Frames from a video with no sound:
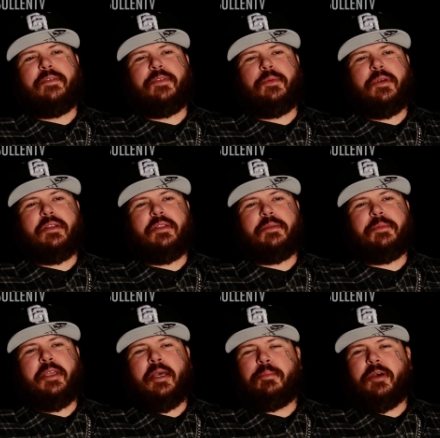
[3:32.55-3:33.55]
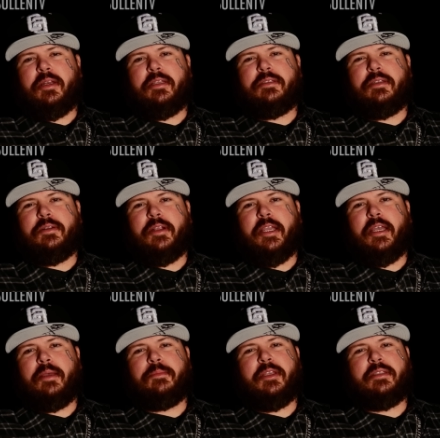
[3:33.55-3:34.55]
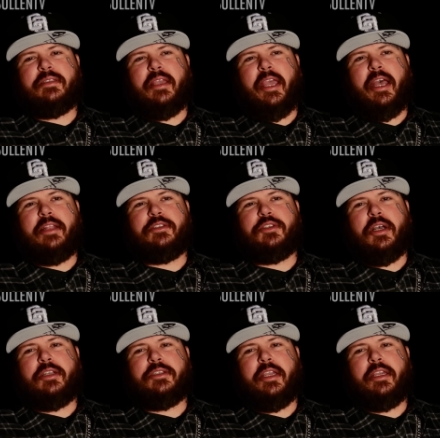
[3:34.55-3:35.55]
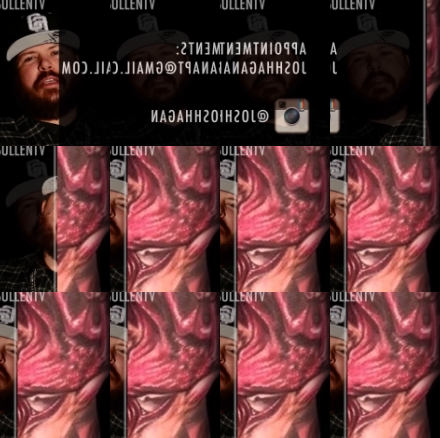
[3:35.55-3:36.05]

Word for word: If you want to look me up on Instagram, it's at Josh Hagan.